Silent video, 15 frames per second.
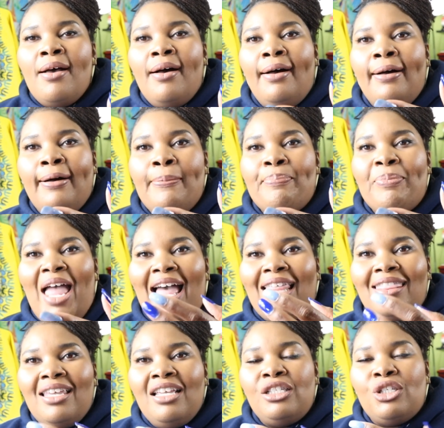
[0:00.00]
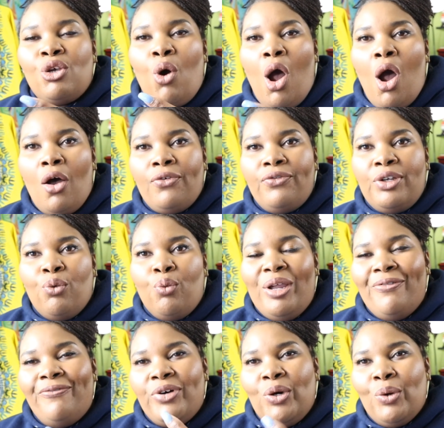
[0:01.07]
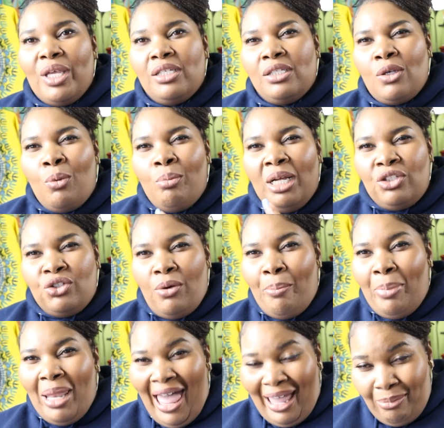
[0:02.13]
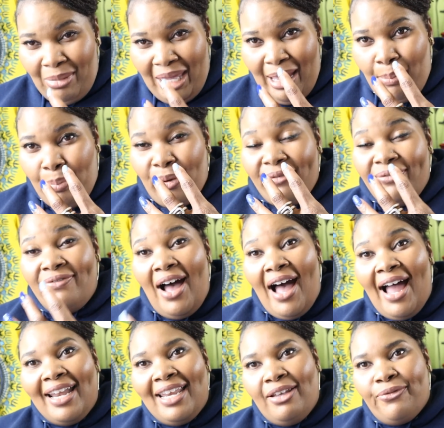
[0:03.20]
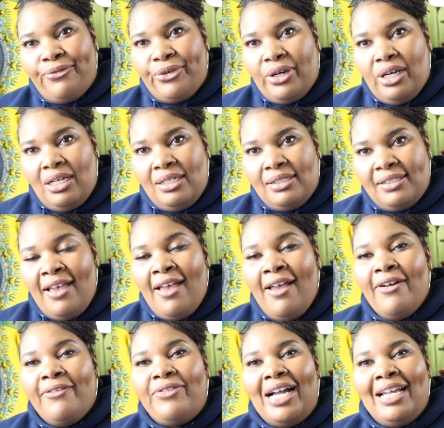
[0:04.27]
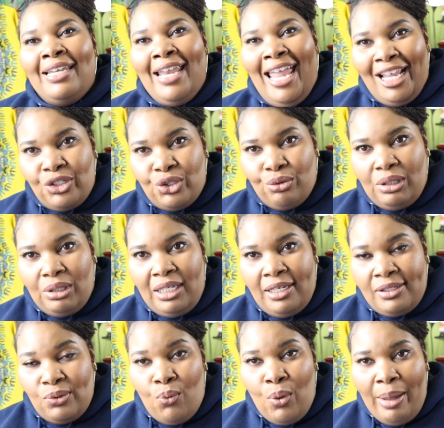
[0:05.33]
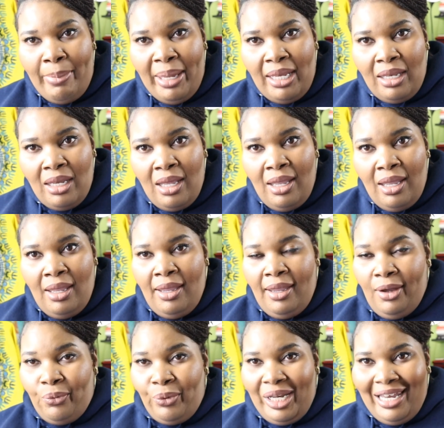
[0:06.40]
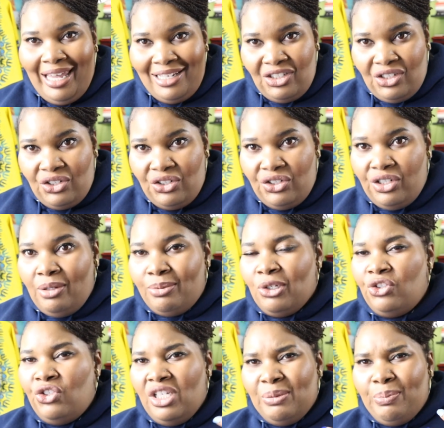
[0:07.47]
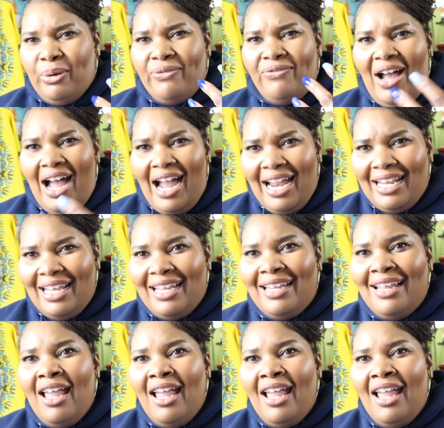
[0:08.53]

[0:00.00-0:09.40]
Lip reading: I think so often we focus so much on Black men providing for us financially as women in relationships, or just providing